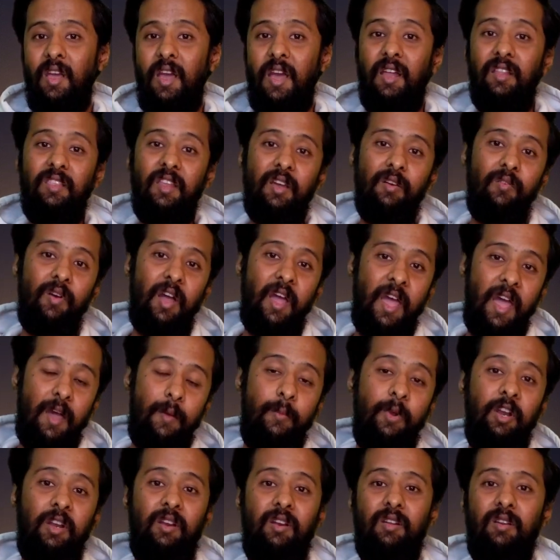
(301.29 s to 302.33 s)
and they have a
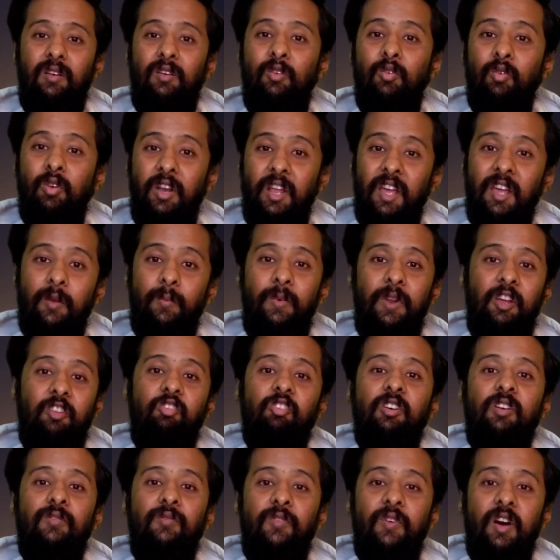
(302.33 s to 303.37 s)
habit to take
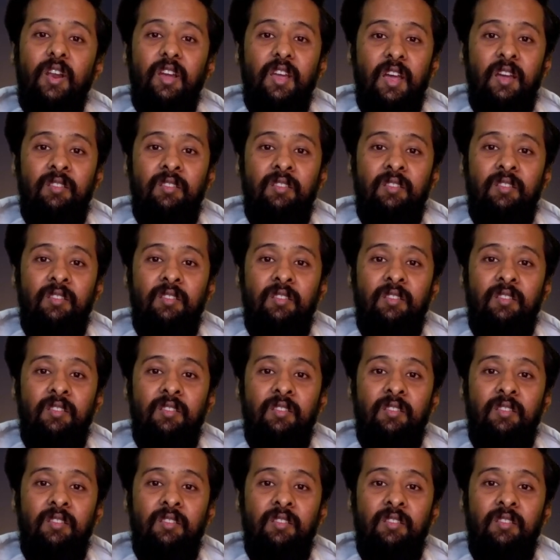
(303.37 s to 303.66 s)
pressure, work